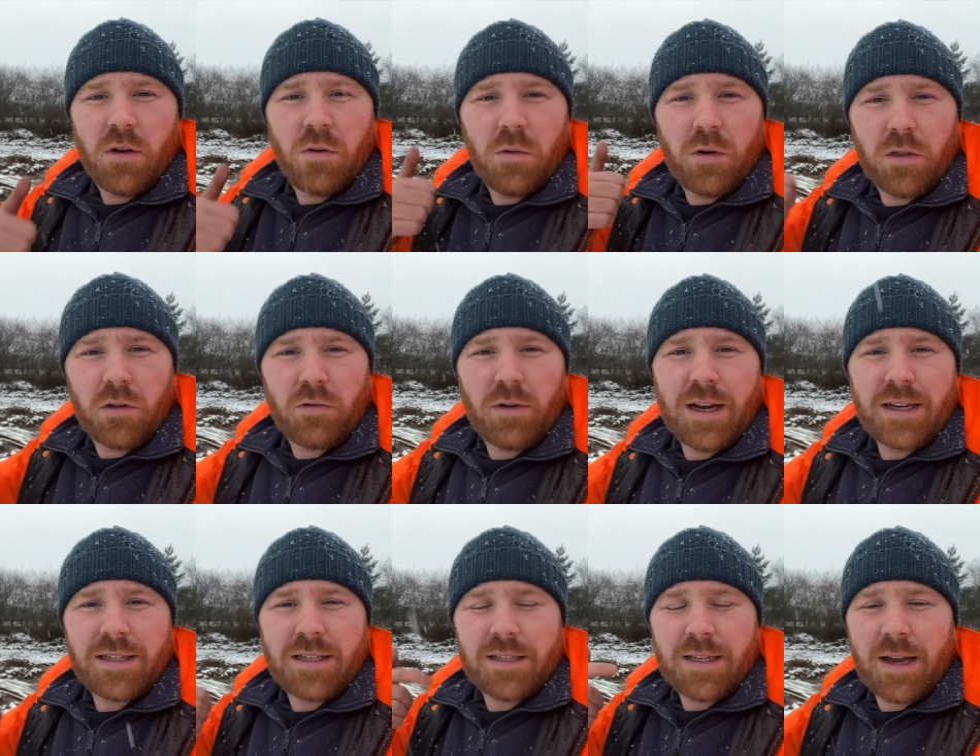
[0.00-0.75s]
with
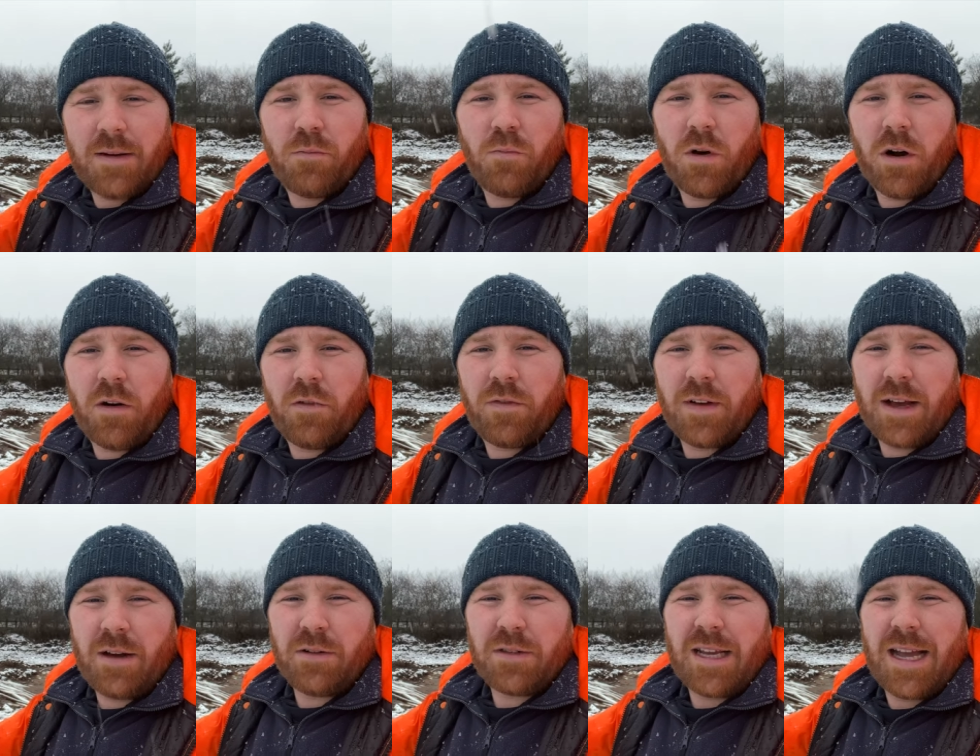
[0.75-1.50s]
grasses and
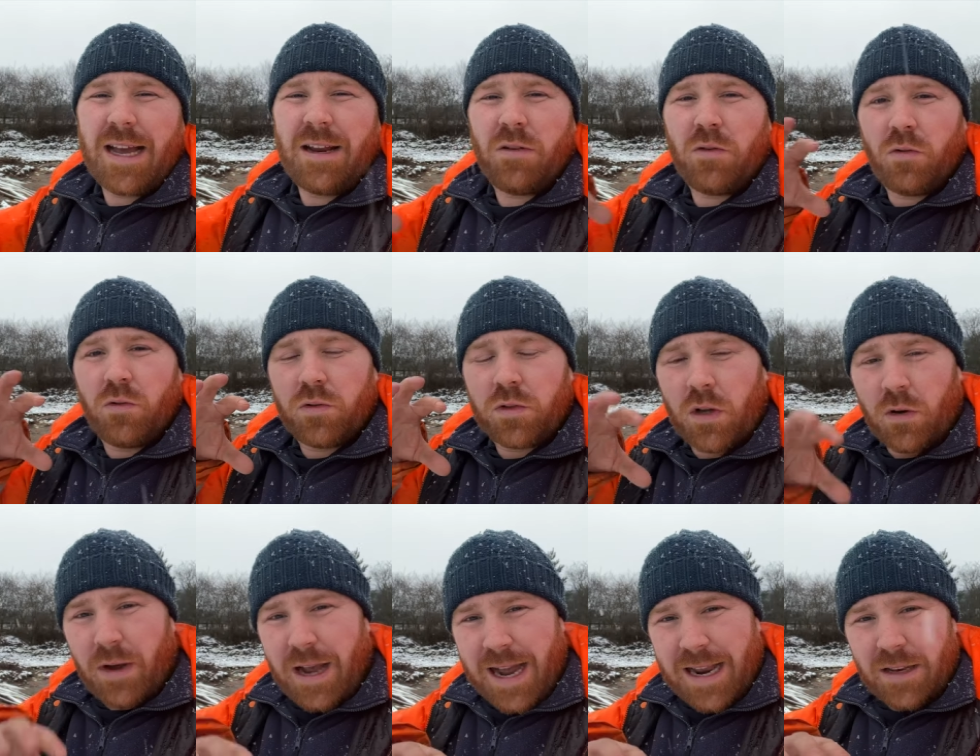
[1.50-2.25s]
wildflowers, and
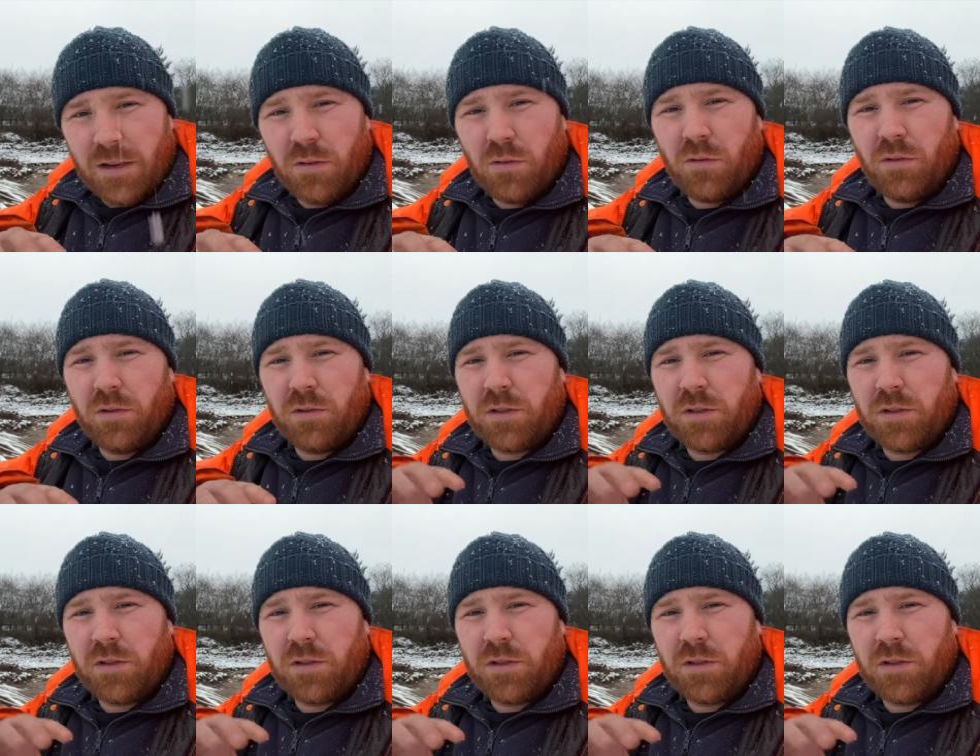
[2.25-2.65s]
also annuals